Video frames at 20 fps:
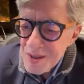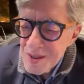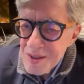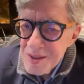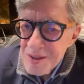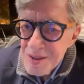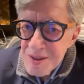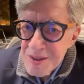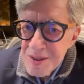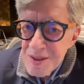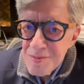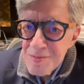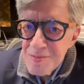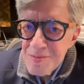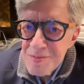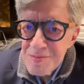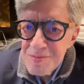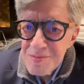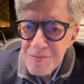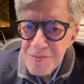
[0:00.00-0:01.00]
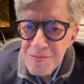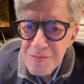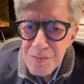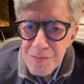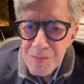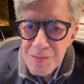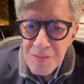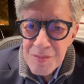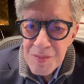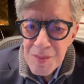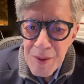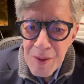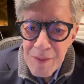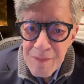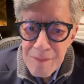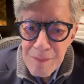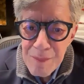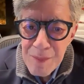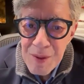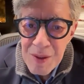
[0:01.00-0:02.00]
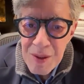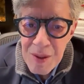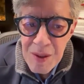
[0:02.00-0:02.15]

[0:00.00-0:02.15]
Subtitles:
Jane, I want to support what you're saying, and